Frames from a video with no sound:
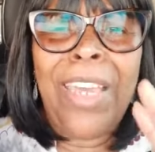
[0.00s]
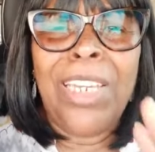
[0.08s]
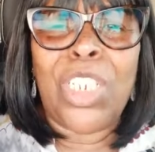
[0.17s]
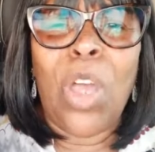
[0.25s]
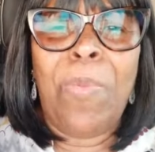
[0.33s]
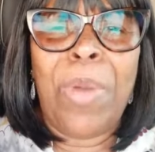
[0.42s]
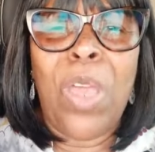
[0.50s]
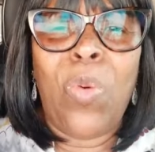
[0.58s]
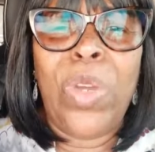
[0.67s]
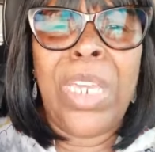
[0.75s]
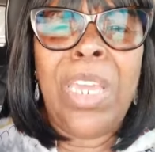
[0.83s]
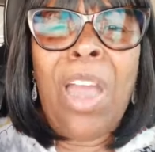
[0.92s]
so may
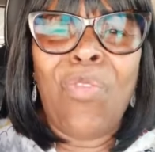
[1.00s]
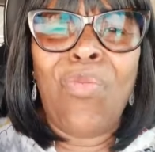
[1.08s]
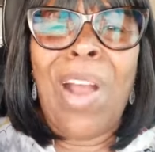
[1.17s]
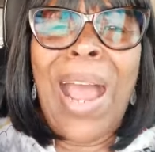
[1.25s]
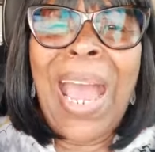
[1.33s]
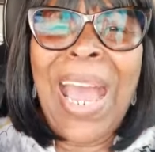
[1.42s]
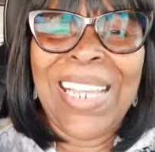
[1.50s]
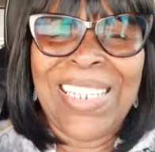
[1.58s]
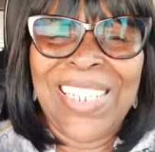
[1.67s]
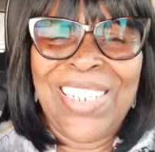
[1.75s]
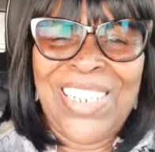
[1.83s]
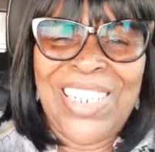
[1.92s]
we rise
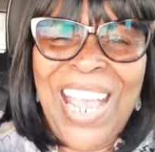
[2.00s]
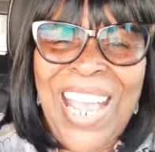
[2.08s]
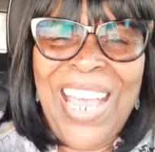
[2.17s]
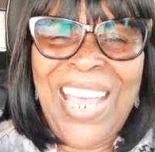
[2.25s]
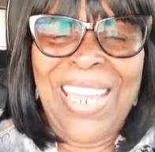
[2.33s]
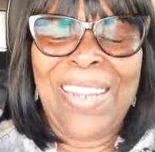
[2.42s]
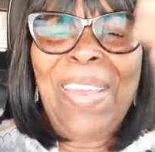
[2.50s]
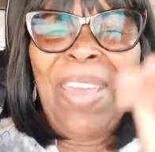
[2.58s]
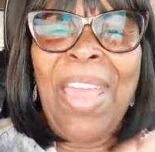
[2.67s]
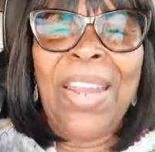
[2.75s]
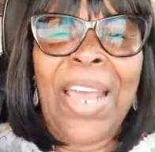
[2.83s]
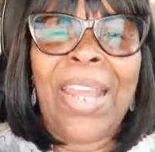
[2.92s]
and shine
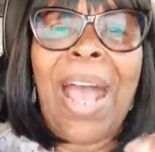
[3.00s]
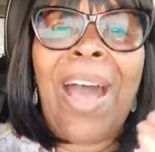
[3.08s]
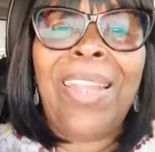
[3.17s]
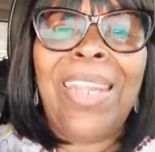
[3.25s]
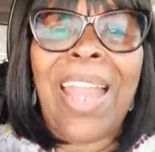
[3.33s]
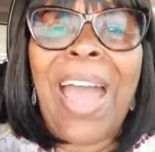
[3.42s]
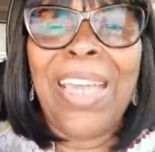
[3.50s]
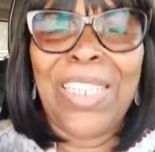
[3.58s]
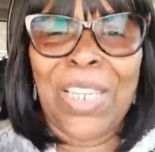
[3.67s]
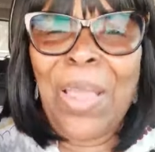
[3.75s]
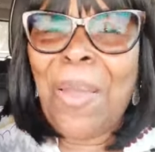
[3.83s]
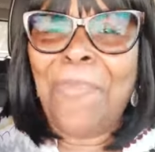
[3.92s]
and let our
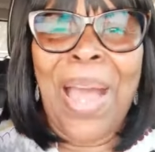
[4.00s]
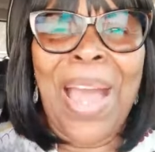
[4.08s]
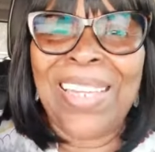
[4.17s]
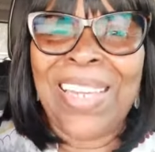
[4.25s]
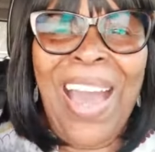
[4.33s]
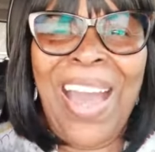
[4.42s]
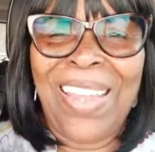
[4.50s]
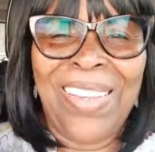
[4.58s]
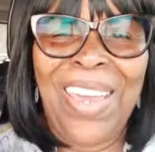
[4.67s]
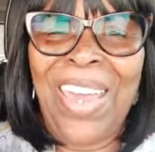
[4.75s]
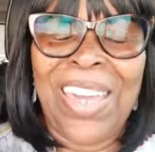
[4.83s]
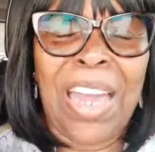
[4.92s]
light, my God,
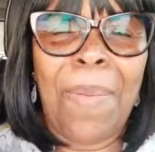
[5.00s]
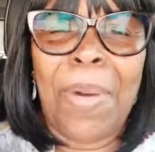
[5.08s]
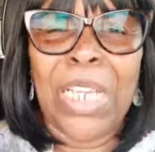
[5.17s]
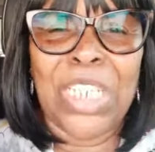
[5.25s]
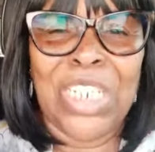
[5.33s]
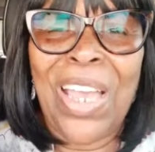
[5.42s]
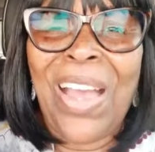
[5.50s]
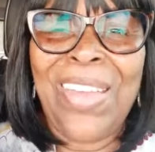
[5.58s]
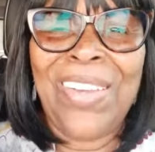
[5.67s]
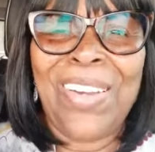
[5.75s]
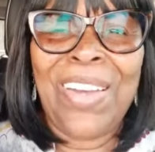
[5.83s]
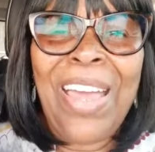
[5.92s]

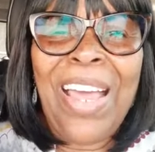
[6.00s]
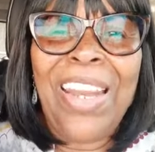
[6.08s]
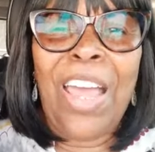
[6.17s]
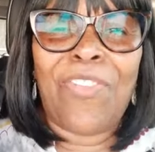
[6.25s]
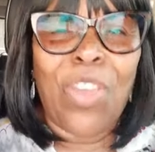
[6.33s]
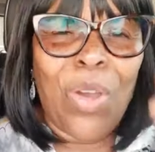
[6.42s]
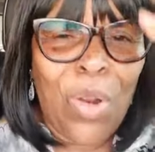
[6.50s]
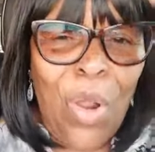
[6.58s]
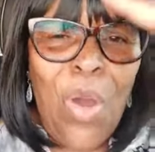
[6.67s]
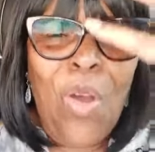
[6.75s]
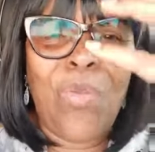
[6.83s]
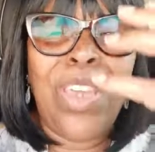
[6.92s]
let the
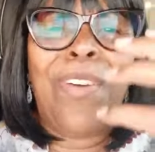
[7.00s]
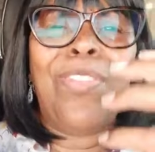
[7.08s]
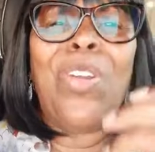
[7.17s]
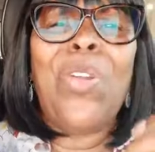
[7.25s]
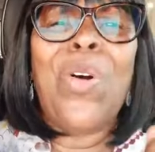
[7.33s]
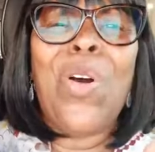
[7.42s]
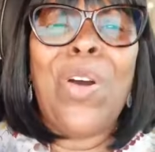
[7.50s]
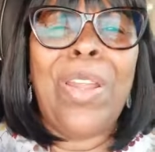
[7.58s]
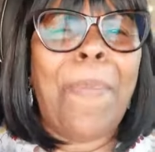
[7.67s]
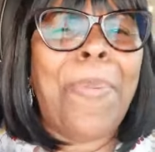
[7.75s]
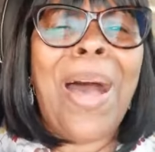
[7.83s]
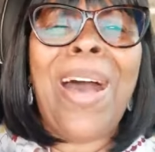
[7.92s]
glory of the Lord
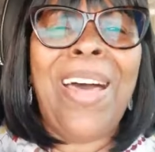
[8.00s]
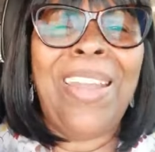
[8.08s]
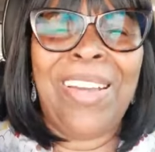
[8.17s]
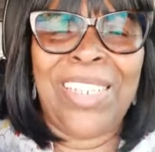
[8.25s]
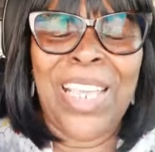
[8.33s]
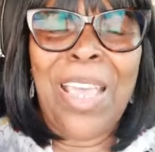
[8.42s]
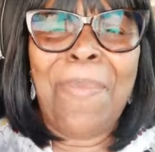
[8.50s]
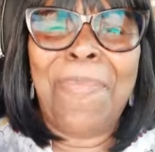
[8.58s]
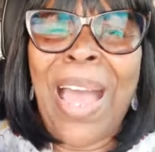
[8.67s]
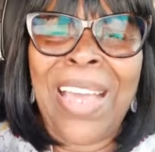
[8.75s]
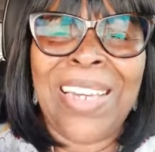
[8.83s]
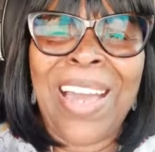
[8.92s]
upon us.
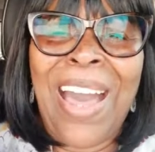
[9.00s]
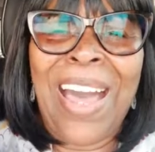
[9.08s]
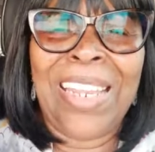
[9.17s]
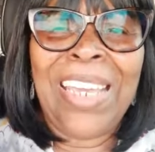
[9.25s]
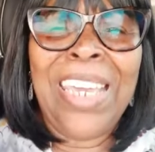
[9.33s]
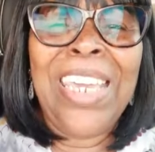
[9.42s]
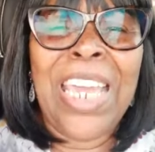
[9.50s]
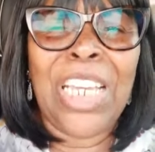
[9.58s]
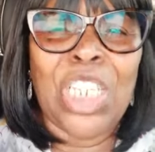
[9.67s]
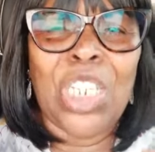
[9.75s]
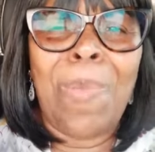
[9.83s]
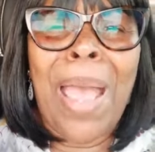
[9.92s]
My God, he
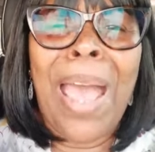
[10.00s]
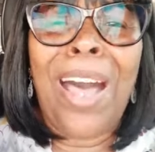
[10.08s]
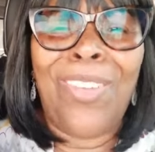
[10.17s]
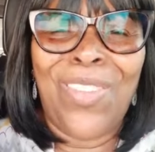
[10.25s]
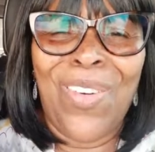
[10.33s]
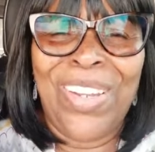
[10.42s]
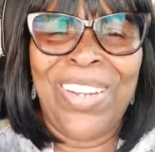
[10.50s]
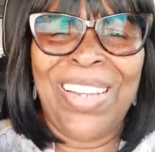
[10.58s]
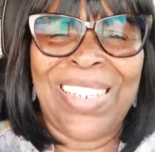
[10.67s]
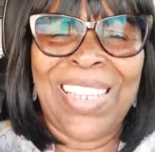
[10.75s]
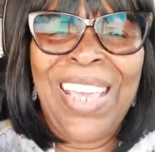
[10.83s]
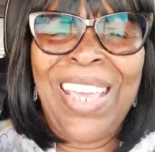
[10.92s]
has smiled on
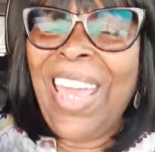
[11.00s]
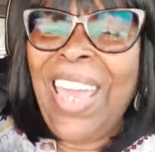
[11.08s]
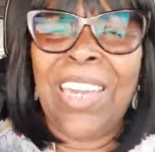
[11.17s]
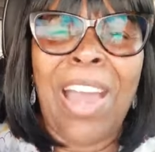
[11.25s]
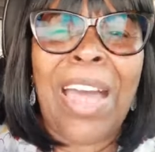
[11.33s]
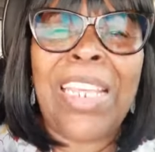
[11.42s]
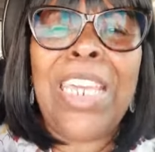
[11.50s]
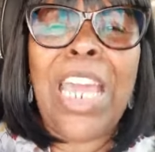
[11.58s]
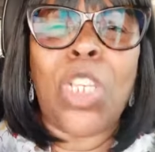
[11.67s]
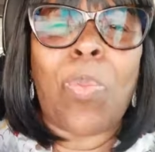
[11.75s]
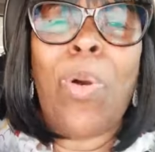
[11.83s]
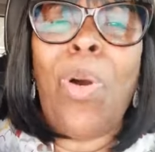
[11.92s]
us. Hey, God, he
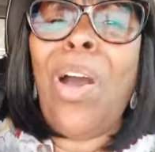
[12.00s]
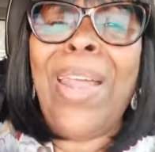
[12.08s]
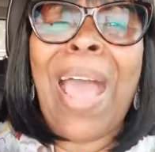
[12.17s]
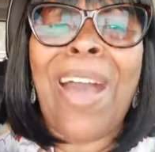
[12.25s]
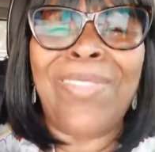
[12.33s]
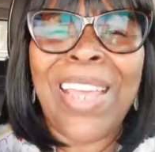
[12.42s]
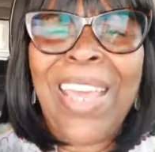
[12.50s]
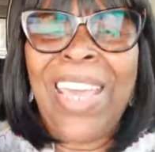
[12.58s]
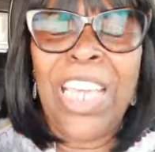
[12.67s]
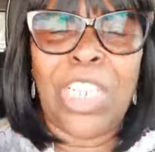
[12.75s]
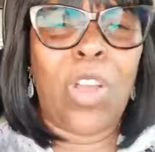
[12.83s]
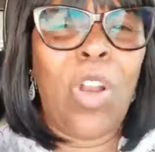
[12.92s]
has poured out
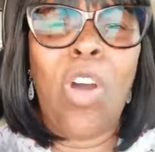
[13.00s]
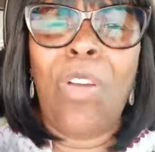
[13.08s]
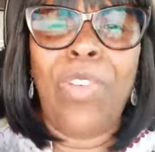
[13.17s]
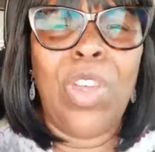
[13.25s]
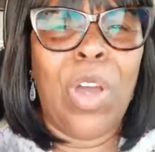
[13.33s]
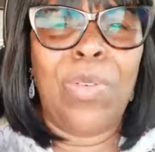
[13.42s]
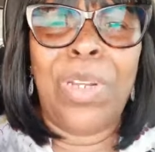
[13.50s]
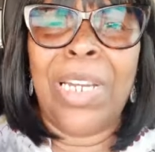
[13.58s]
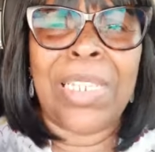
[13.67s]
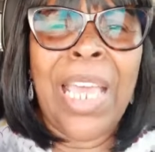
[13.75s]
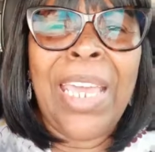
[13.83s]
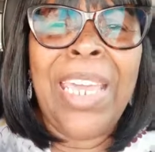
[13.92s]
his glory on
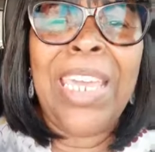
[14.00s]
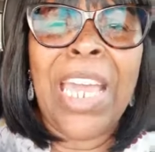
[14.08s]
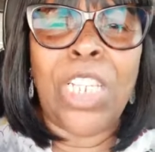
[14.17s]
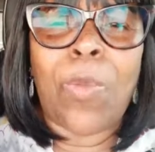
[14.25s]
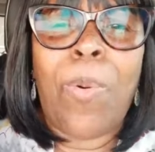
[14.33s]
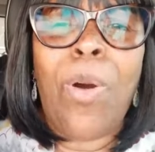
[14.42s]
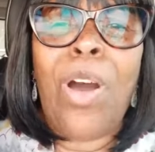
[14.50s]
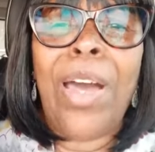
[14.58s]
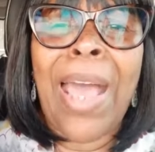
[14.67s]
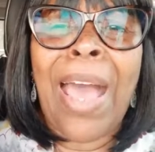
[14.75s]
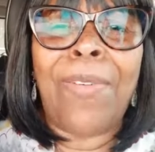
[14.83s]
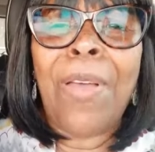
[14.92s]
us. He has poured
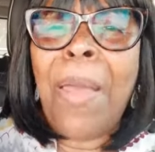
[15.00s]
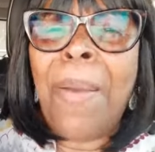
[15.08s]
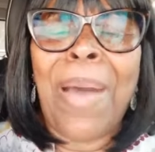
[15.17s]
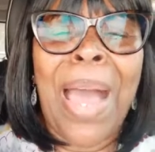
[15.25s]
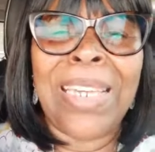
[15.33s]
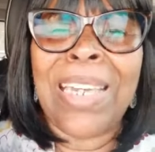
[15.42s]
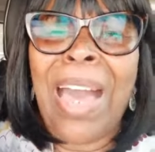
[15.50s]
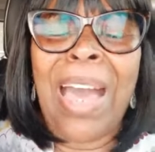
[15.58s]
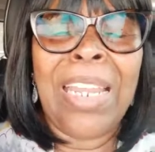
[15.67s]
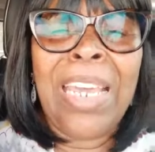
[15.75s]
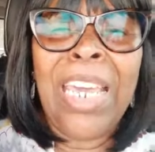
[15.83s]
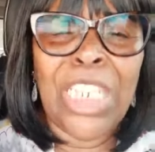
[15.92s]
out, my
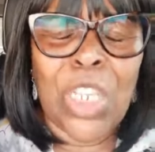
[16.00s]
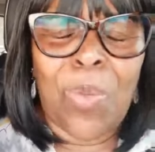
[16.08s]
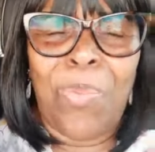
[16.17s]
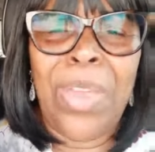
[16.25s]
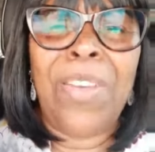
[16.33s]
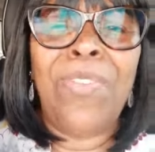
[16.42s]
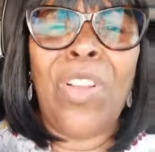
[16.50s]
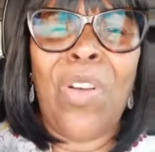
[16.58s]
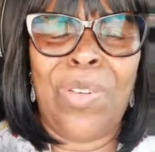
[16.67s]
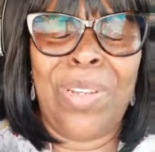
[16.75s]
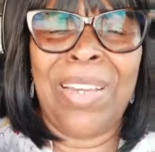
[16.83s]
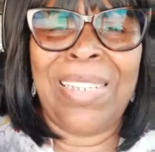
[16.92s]
God, his spirit
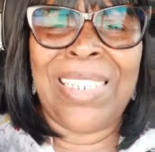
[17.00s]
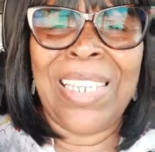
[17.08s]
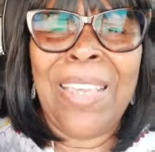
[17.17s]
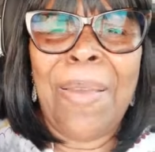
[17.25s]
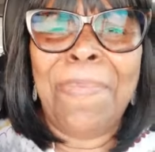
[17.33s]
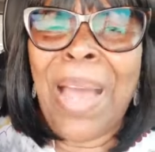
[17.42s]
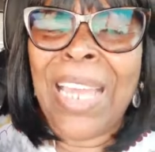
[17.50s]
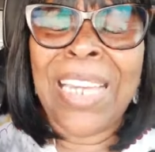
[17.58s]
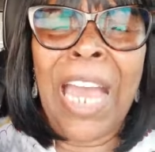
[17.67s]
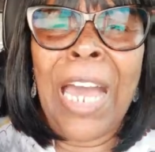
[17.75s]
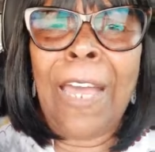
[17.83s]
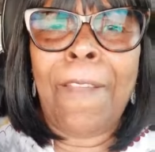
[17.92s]
on us, my
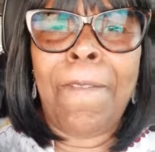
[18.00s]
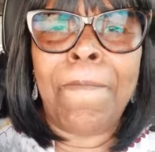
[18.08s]
God,